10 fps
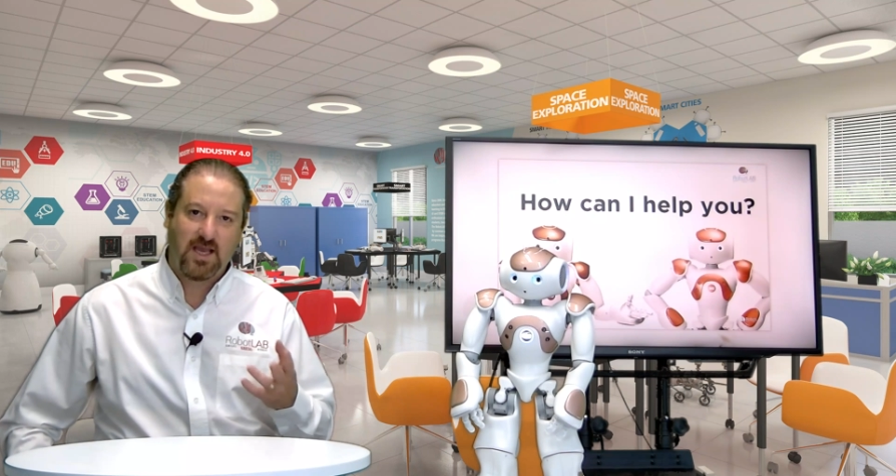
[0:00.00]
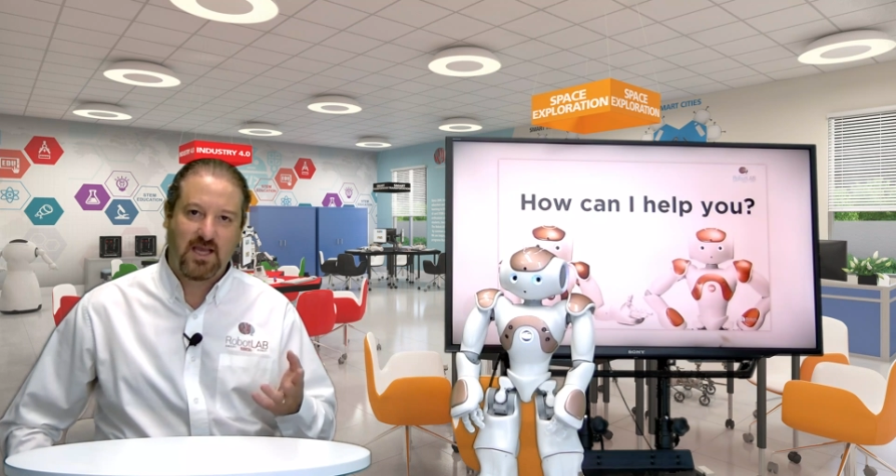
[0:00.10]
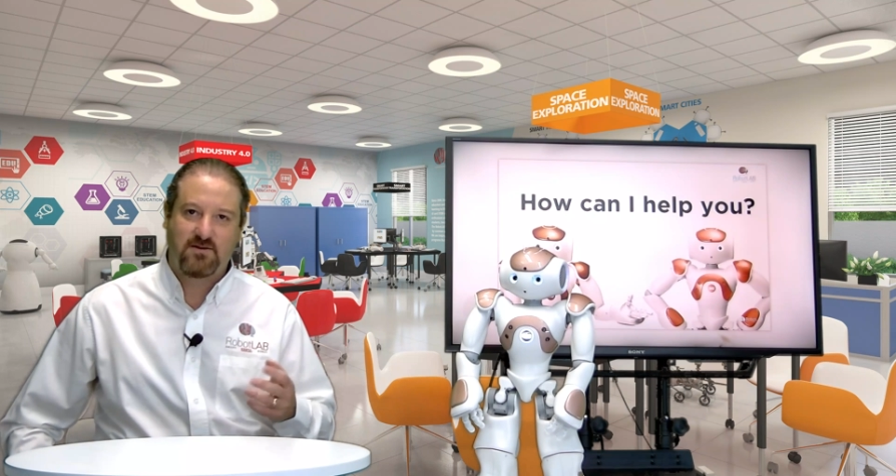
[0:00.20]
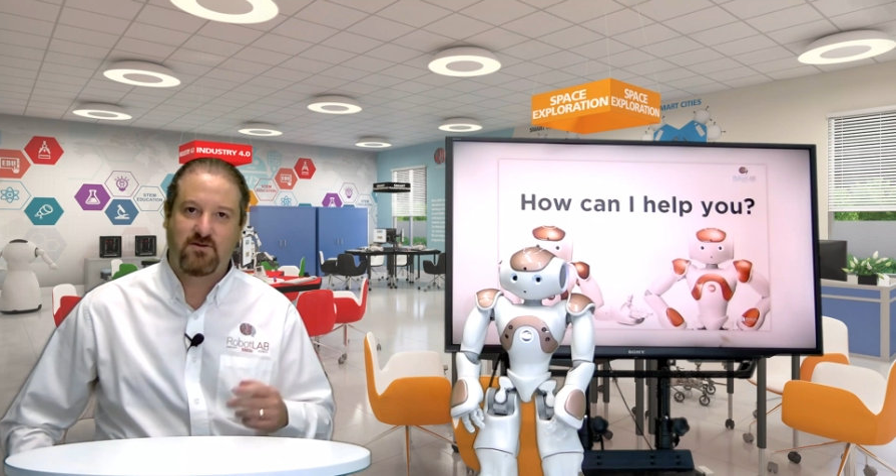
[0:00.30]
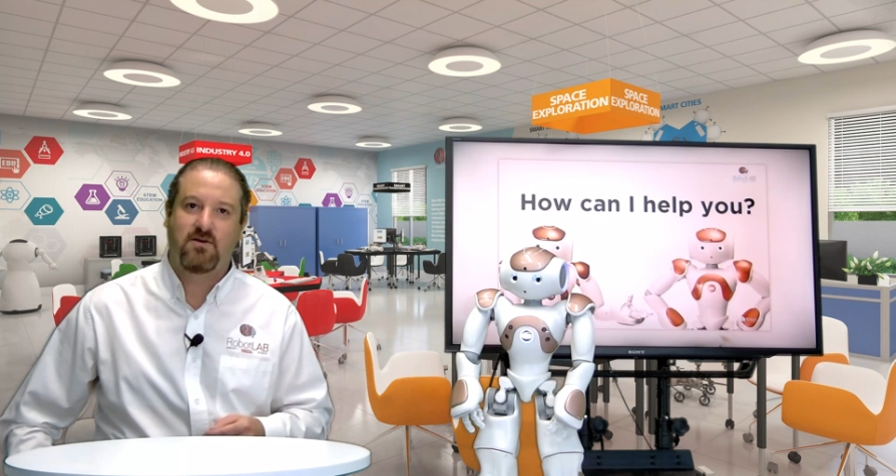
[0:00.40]

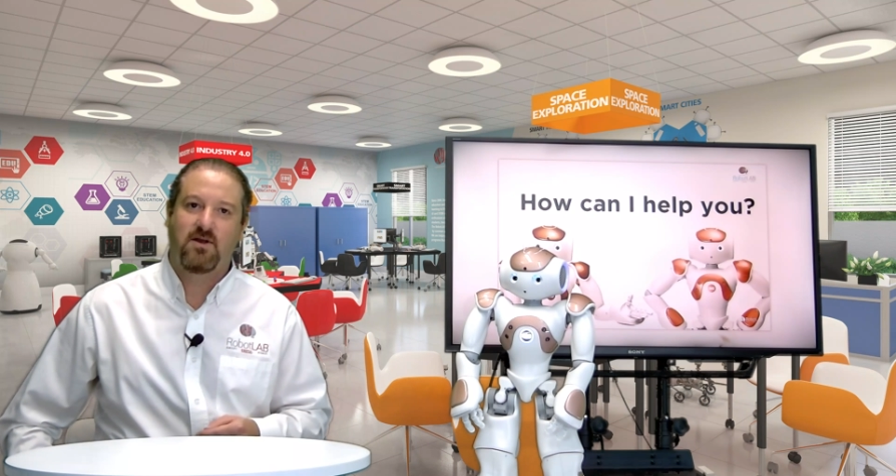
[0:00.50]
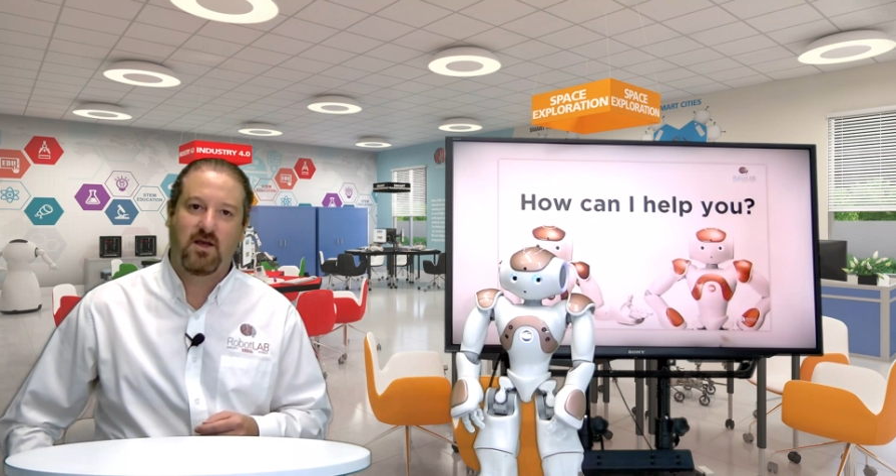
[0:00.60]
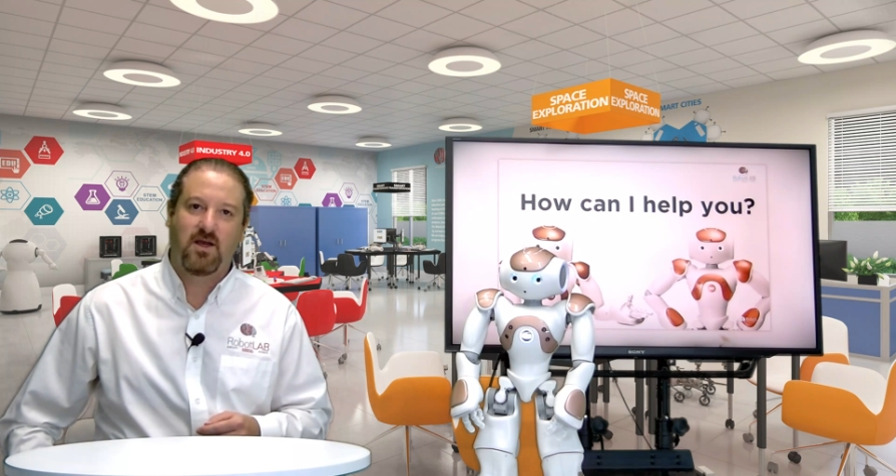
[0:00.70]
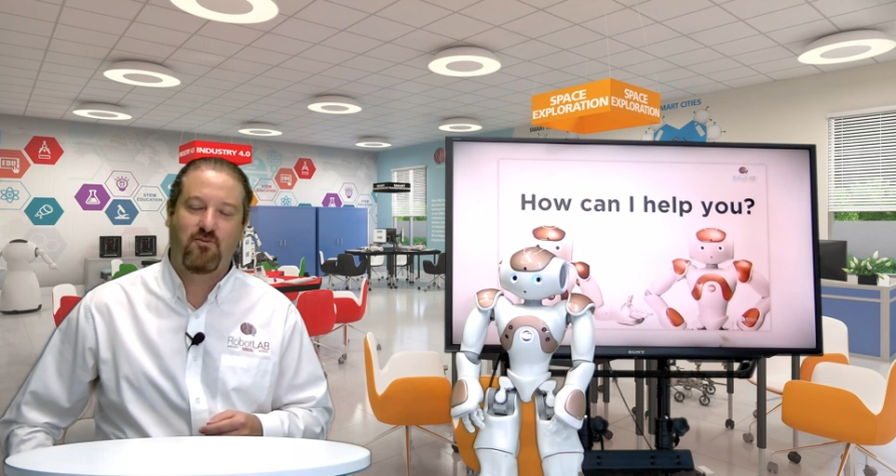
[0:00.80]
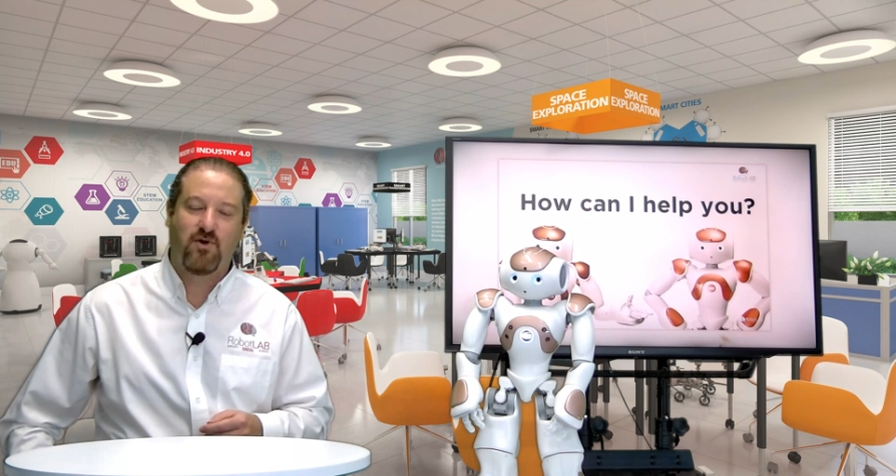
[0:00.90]
get
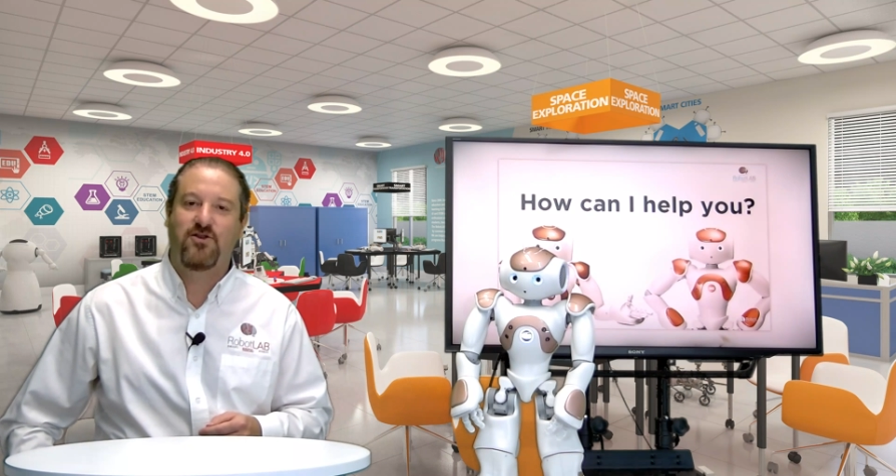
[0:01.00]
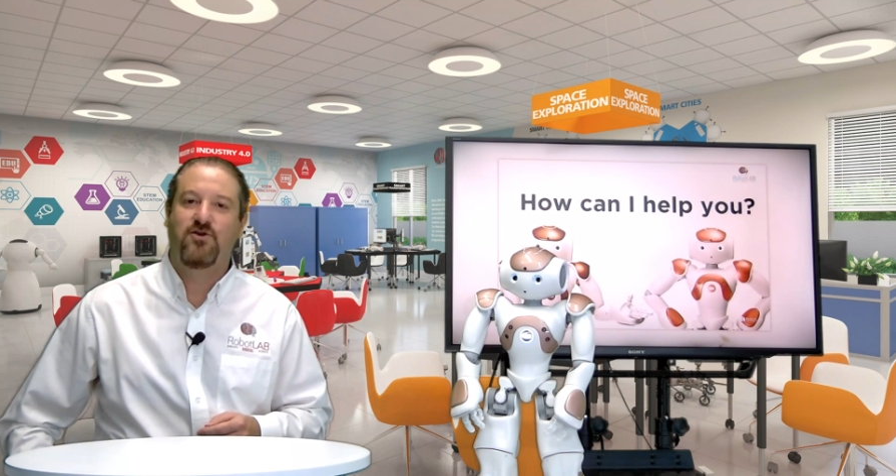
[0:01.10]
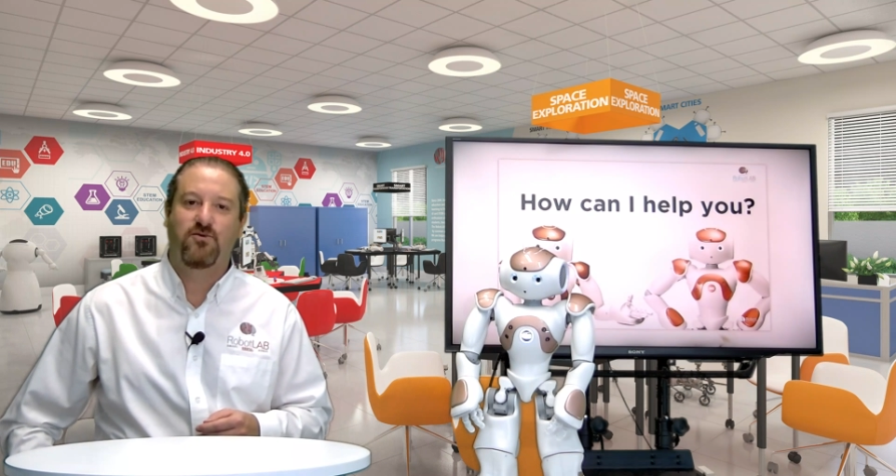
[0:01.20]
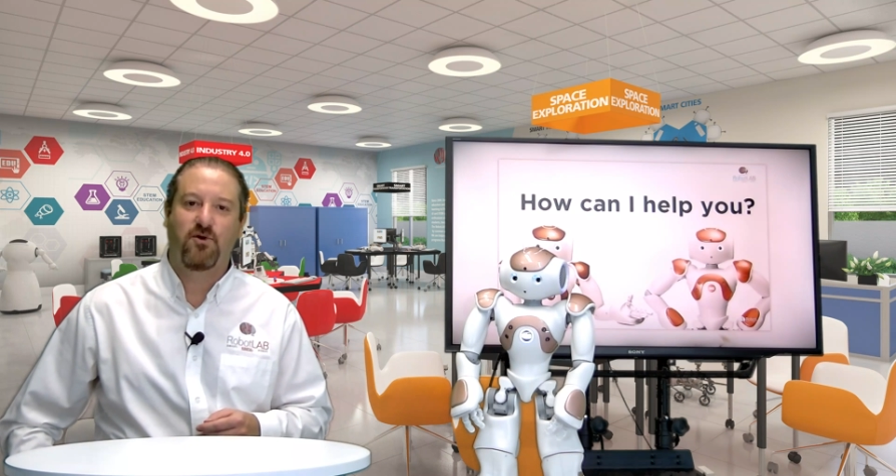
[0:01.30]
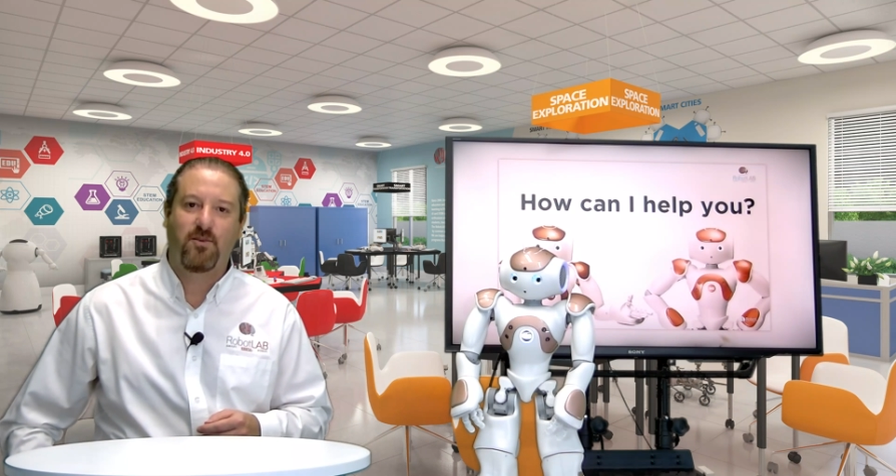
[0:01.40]
a brand
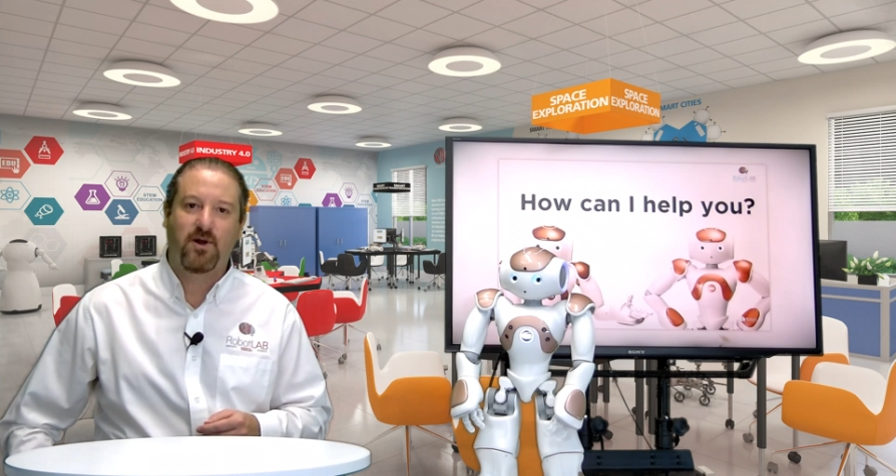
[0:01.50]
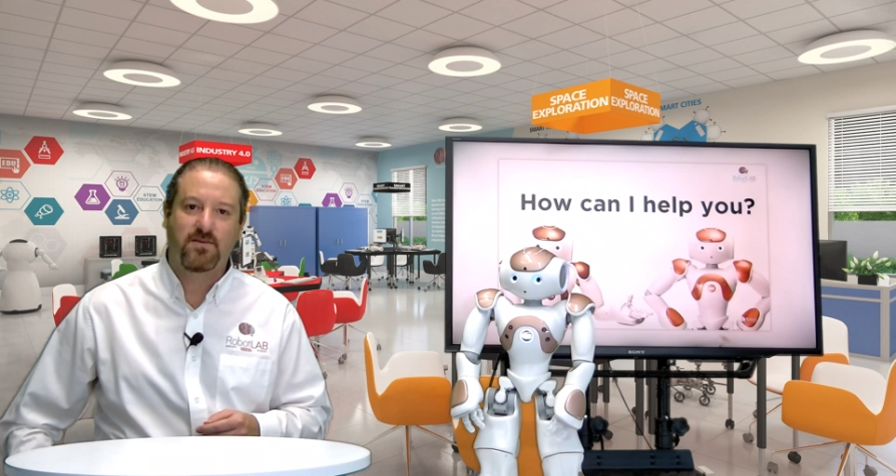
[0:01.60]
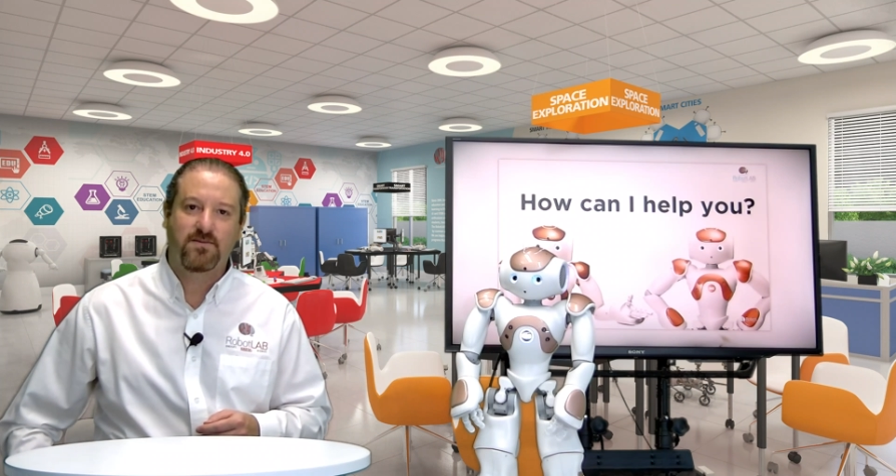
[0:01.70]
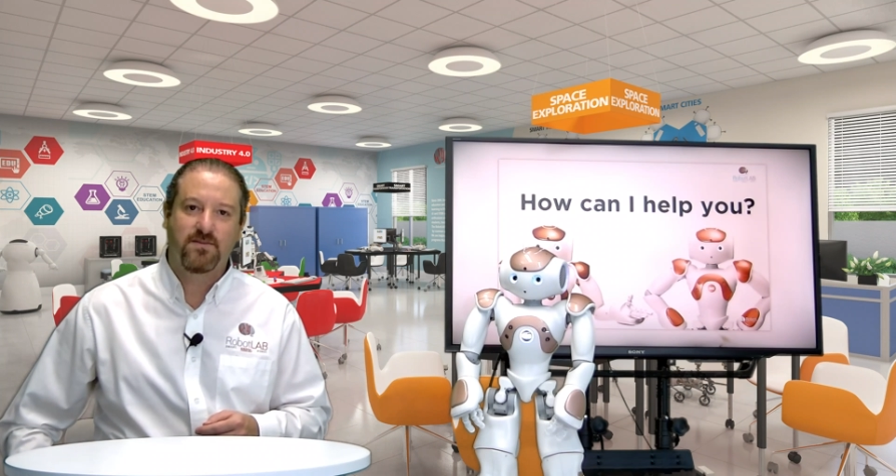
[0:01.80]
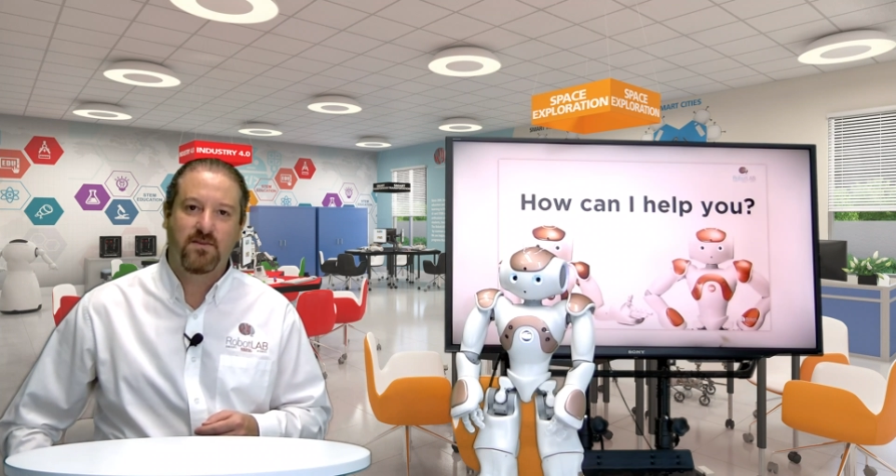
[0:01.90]
new robot